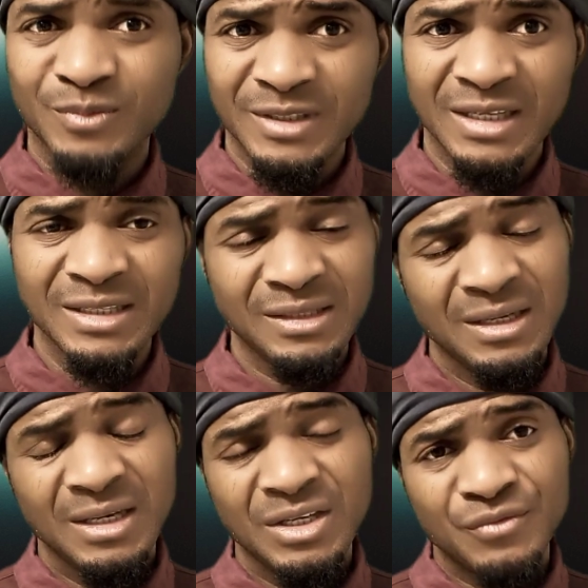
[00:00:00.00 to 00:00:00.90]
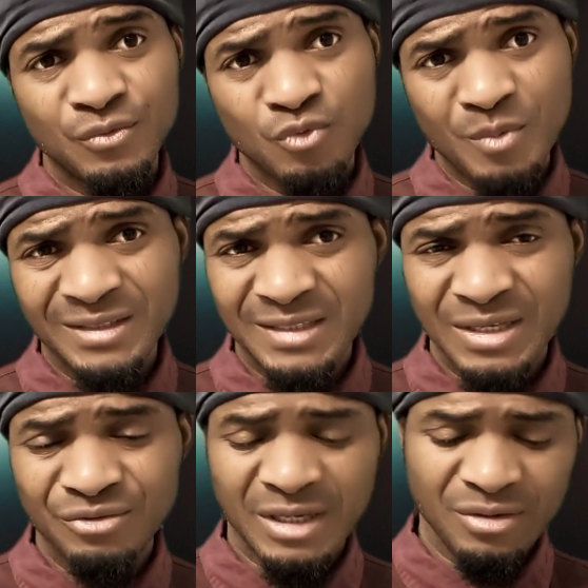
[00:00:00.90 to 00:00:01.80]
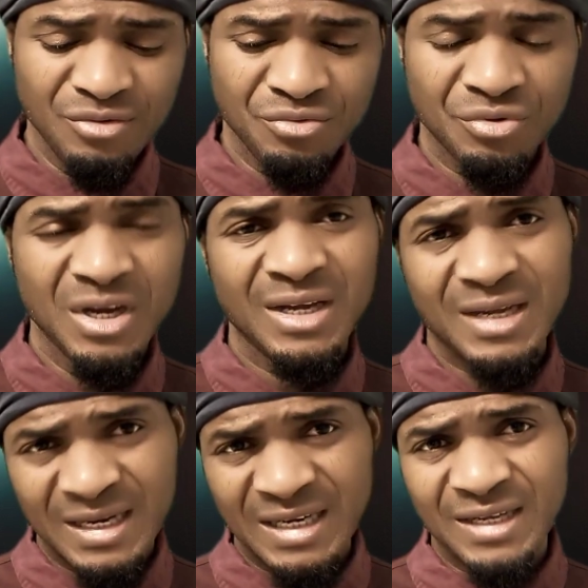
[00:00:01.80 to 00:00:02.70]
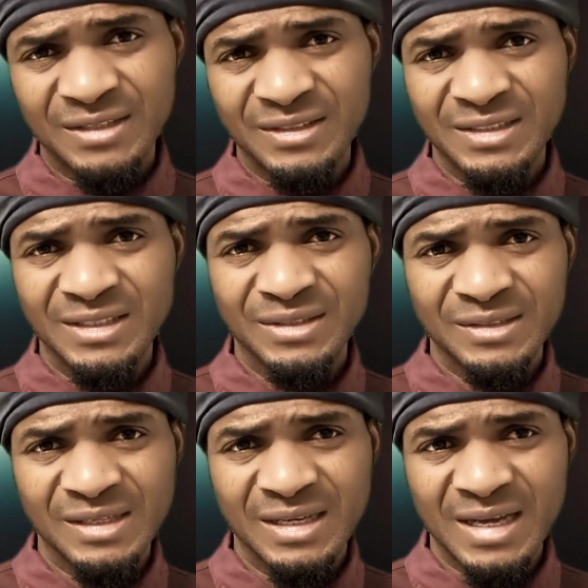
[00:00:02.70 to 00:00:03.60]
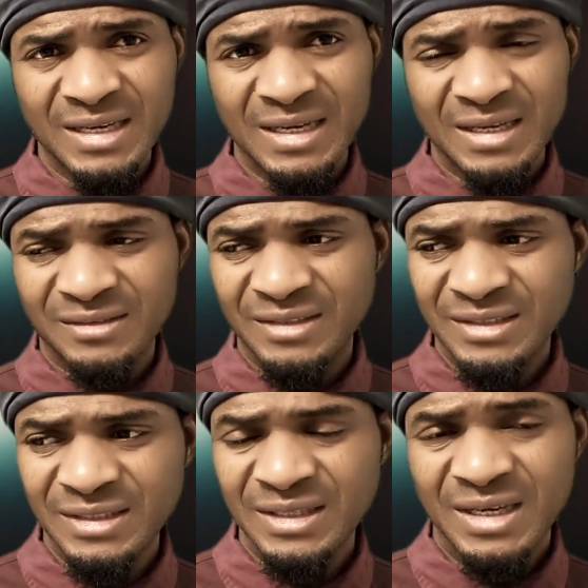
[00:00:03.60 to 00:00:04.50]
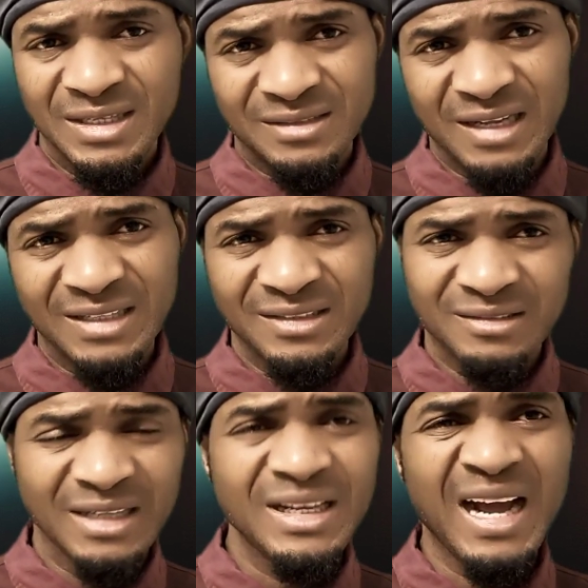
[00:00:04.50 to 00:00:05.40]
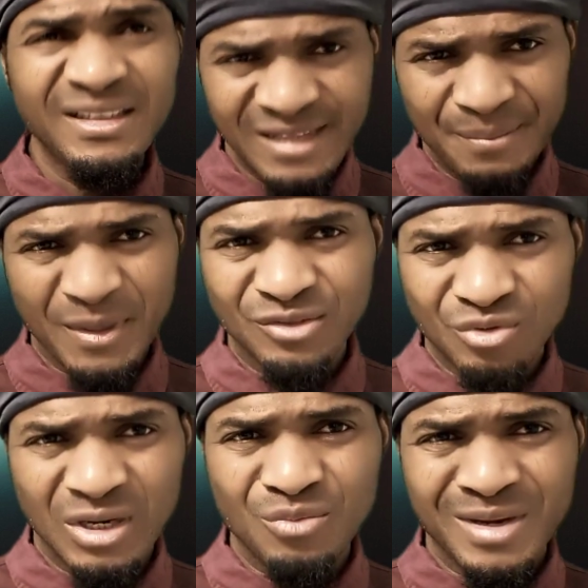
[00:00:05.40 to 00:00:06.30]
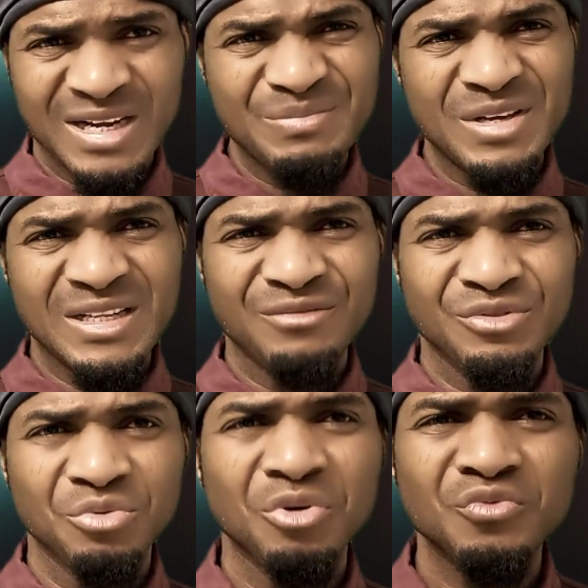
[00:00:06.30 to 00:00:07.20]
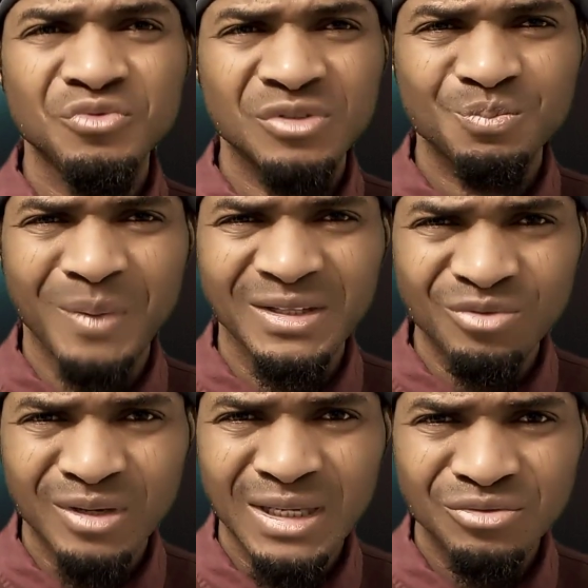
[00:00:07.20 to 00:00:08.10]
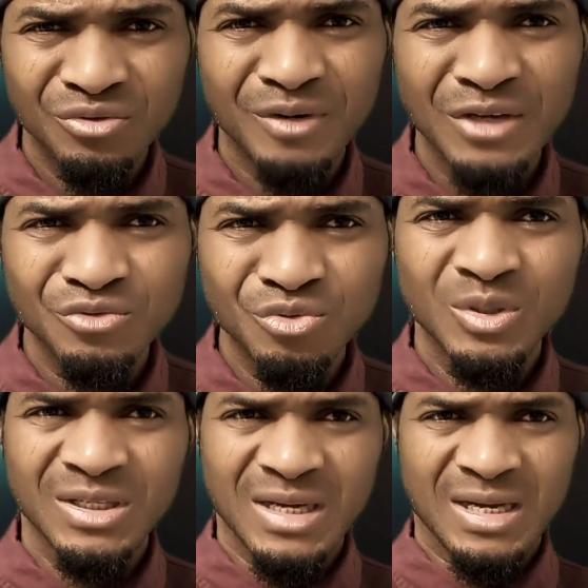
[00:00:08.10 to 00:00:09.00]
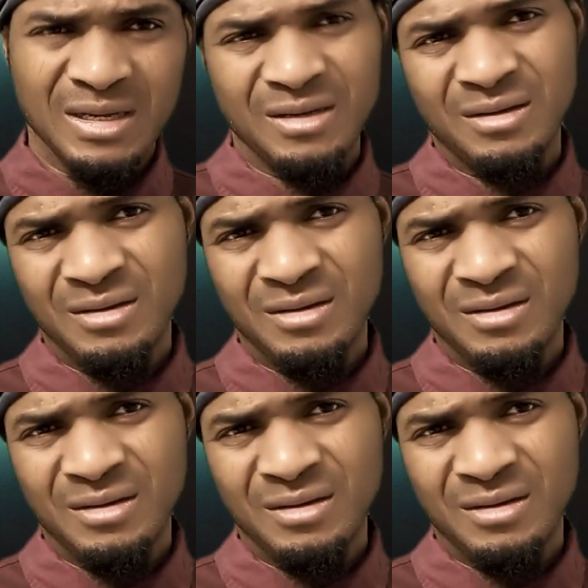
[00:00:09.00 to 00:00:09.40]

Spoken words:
Especially if a woman tell you that, oh, Ghana city, it's like this, like that. Ask that particular woman that make that video, what particular job are you doing in Ghana?